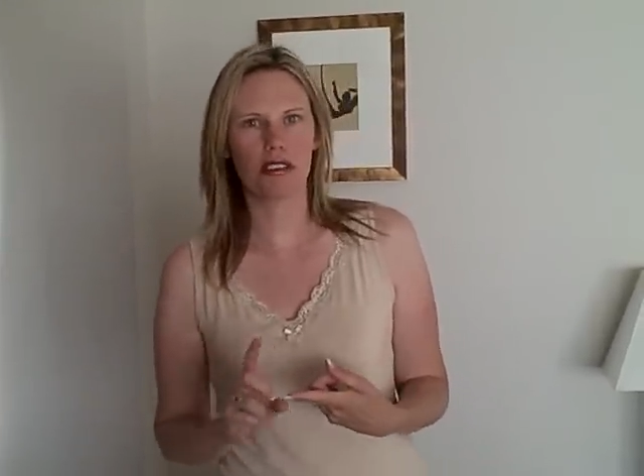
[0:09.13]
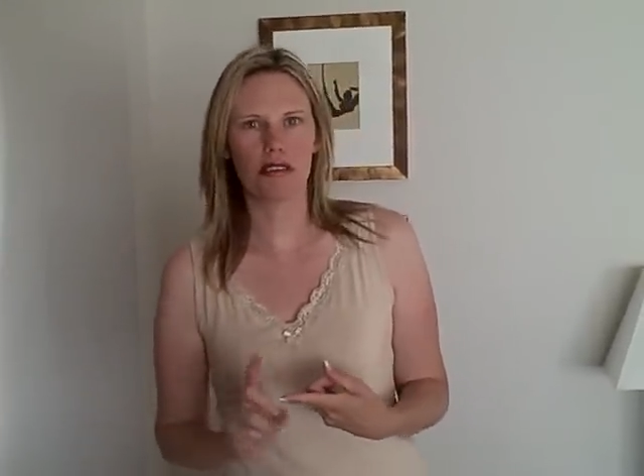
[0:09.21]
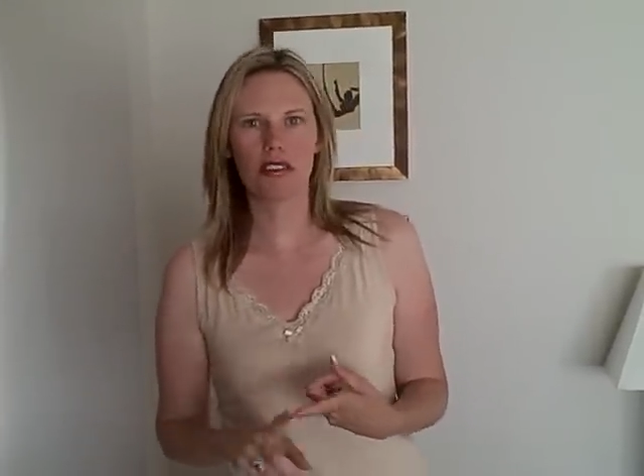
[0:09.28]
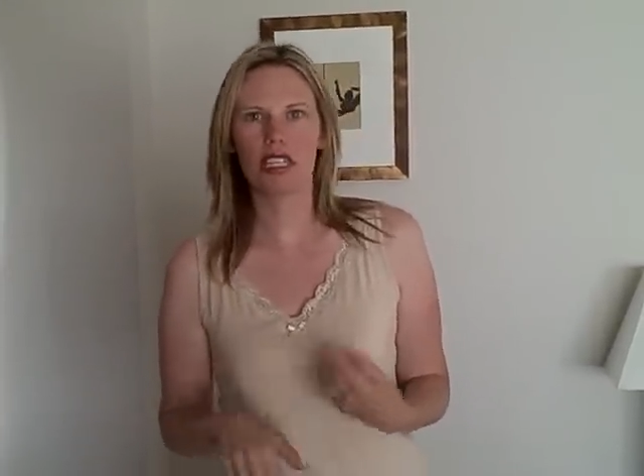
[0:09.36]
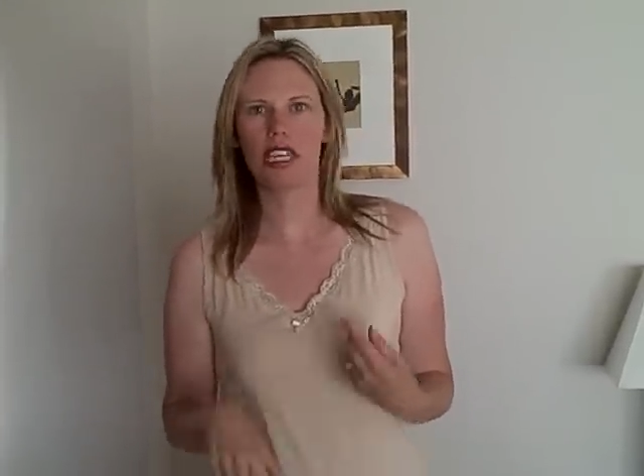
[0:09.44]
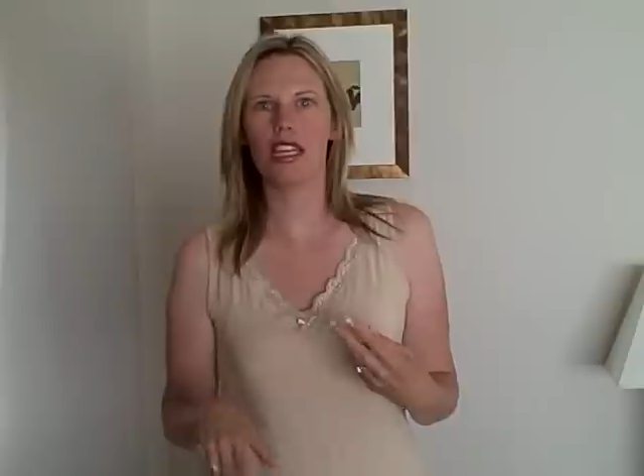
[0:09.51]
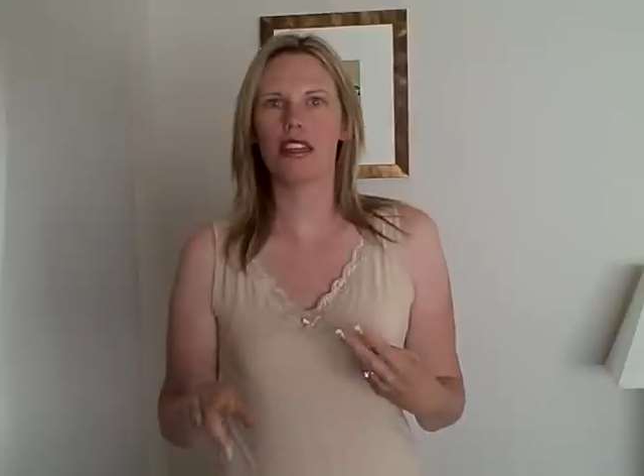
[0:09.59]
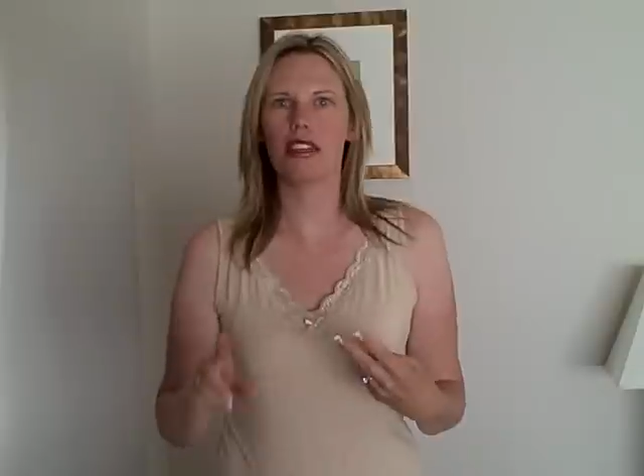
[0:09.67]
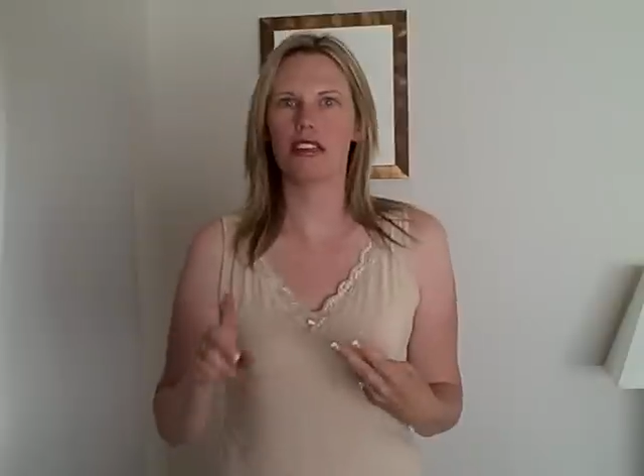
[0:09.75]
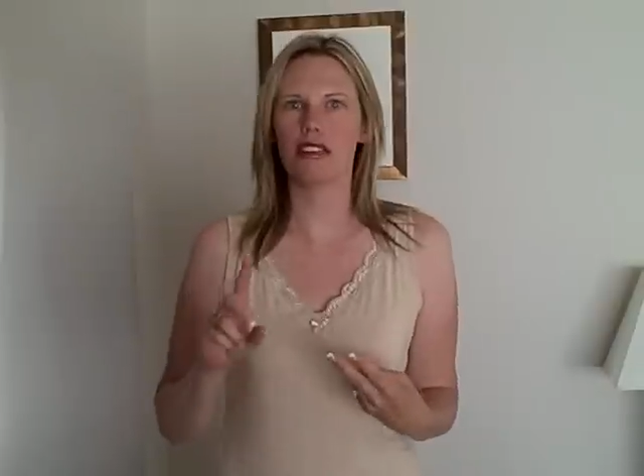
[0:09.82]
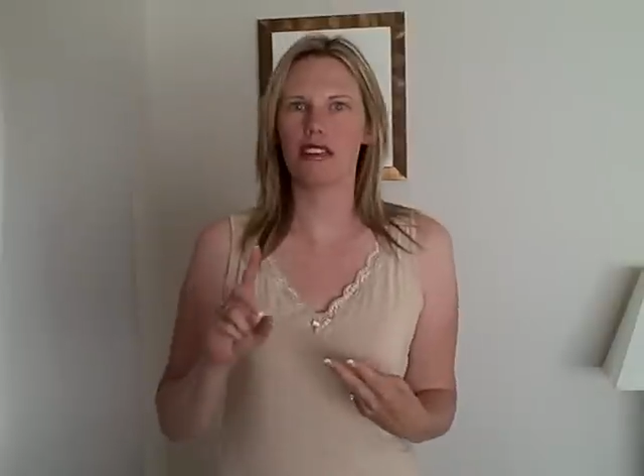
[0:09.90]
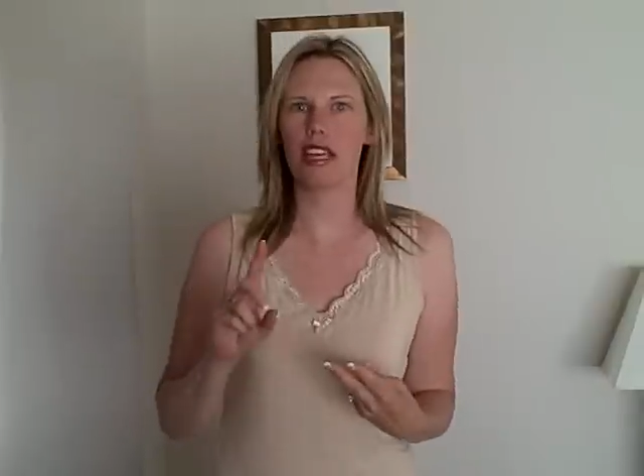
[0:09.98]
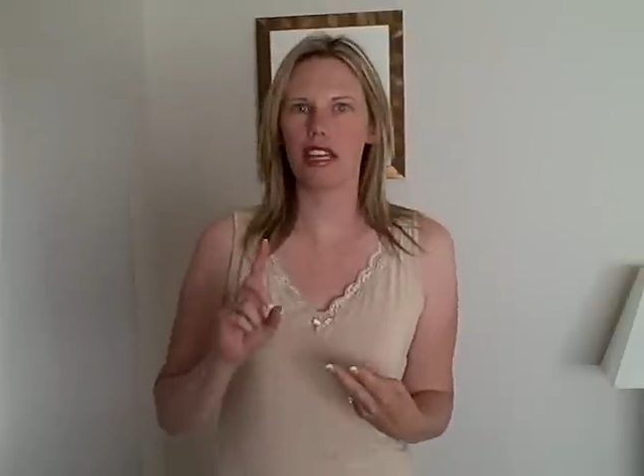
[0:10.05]
their teeth
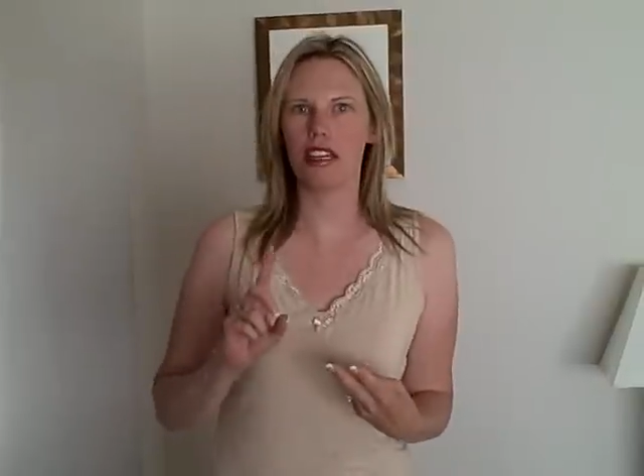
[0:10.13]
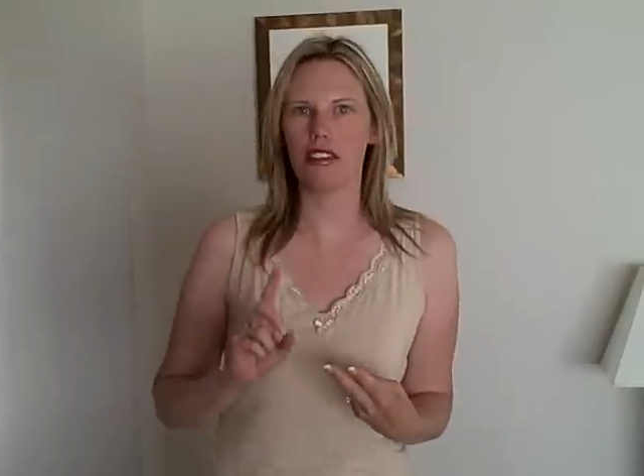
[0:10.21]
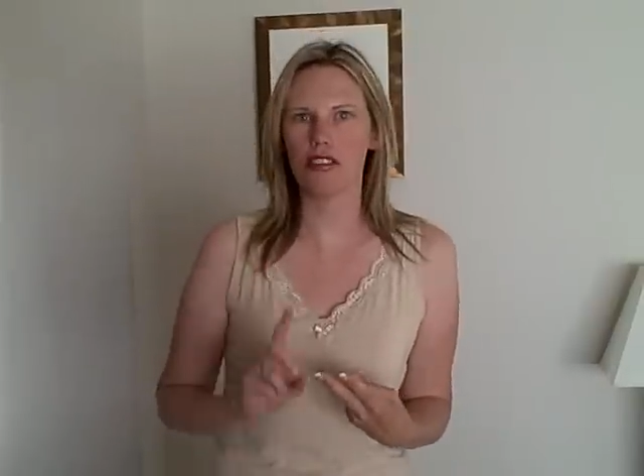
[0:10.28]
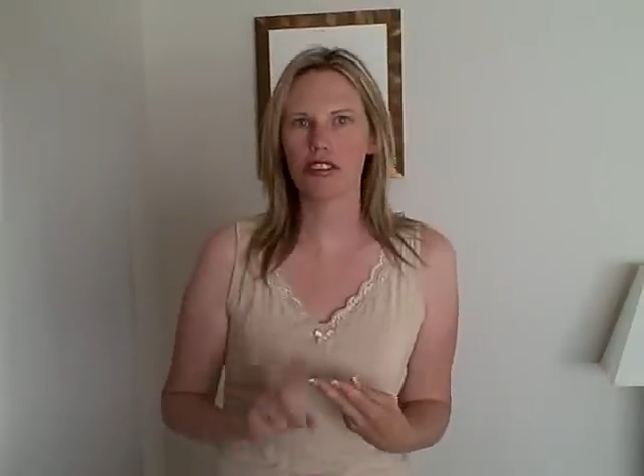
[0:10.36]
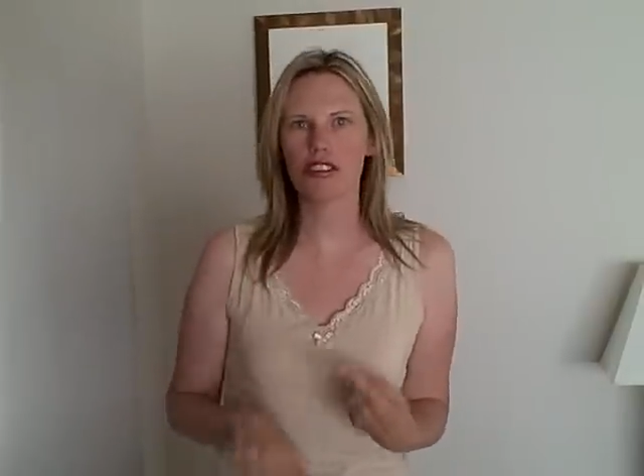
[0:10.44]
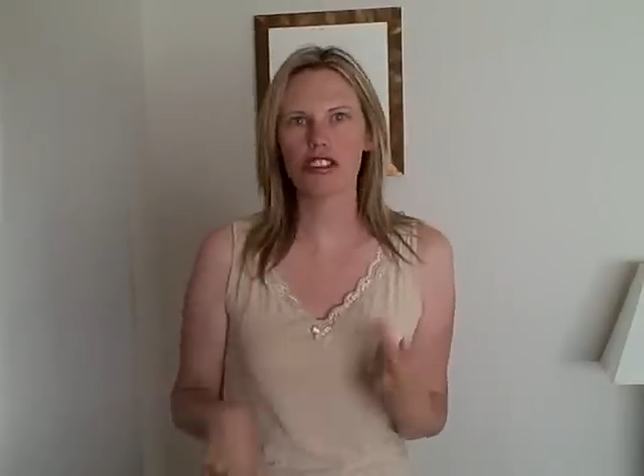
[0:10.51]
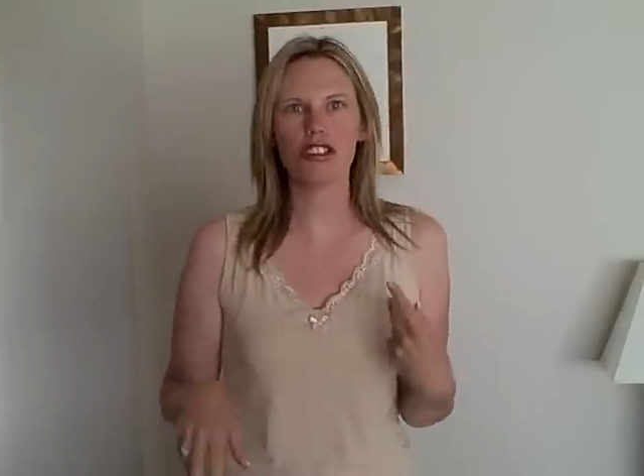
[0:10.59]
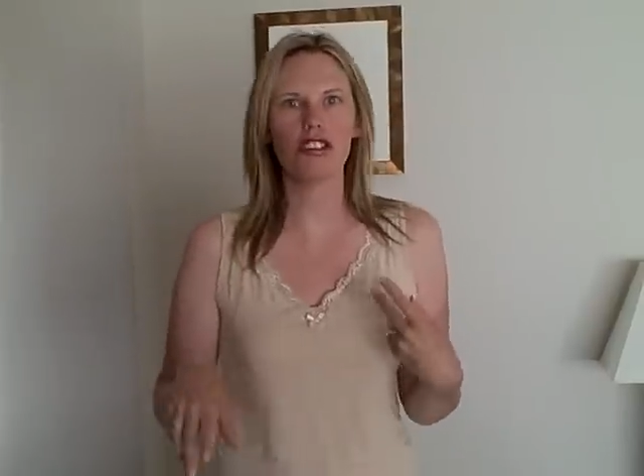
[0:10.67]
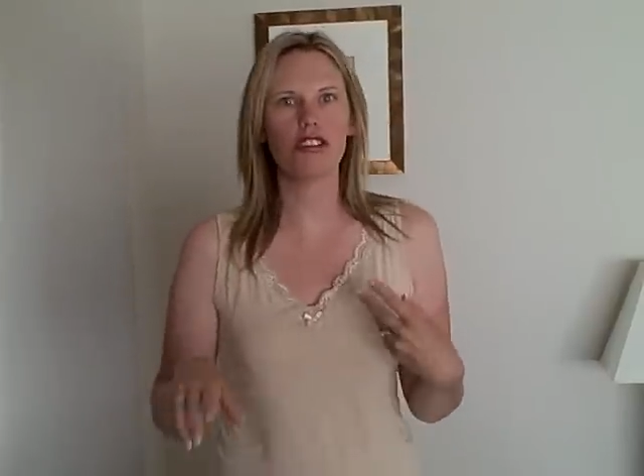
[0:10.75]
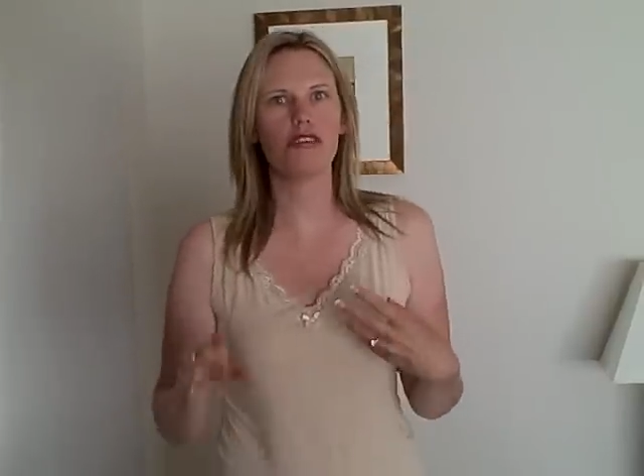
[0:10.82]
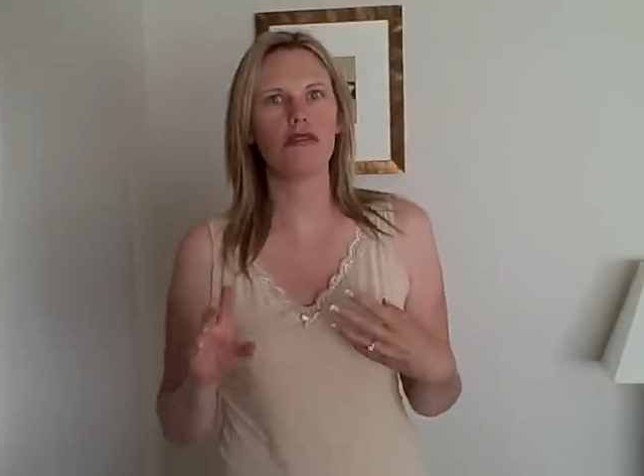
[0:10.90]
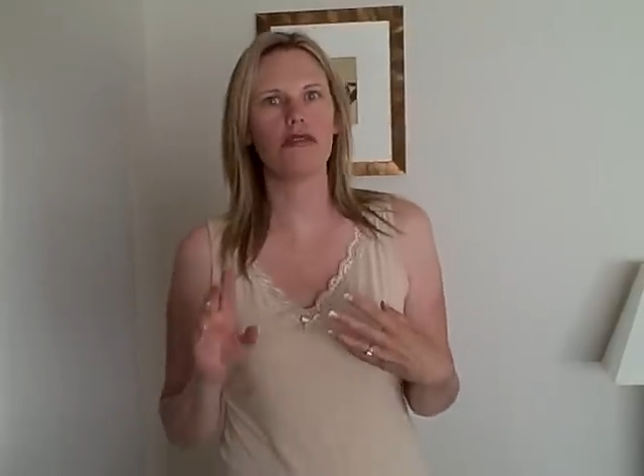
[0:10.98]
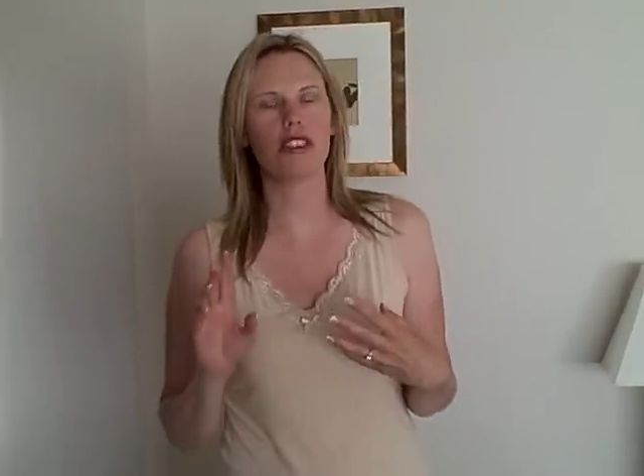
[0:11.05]
and getting their
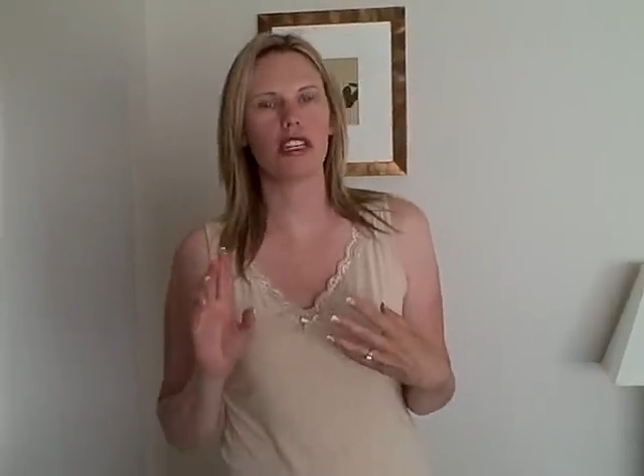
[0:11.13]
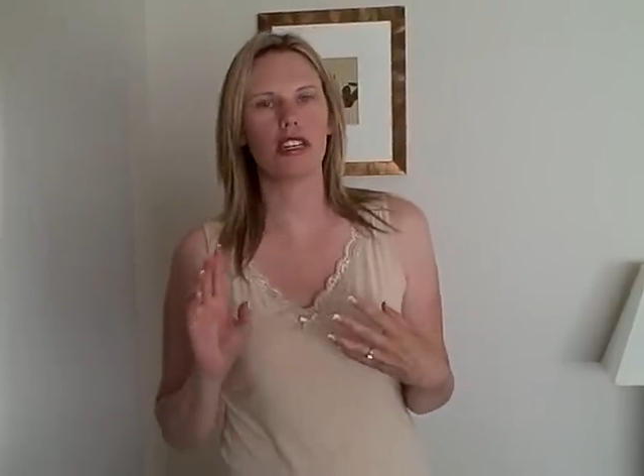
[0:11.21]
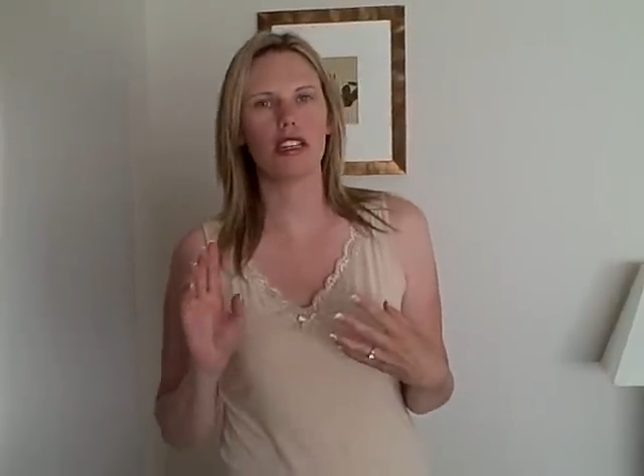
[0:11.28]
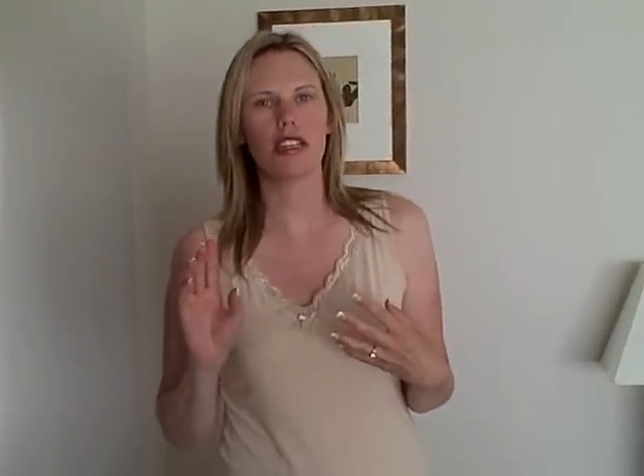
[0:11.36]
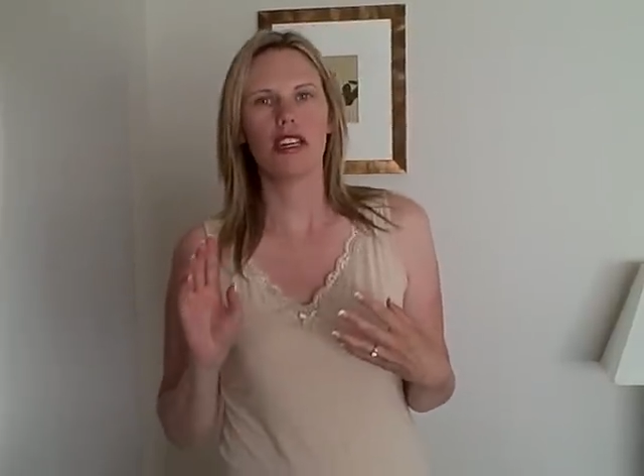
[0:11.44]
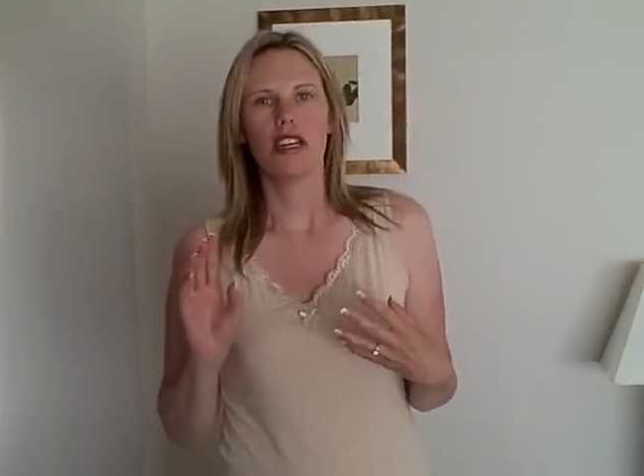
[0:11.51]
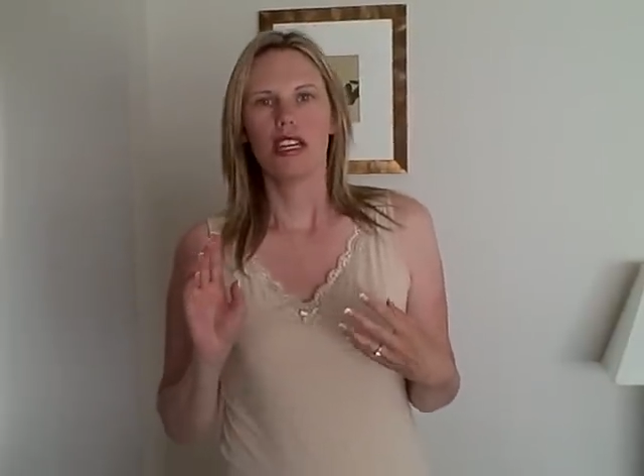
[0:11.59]
shoes and,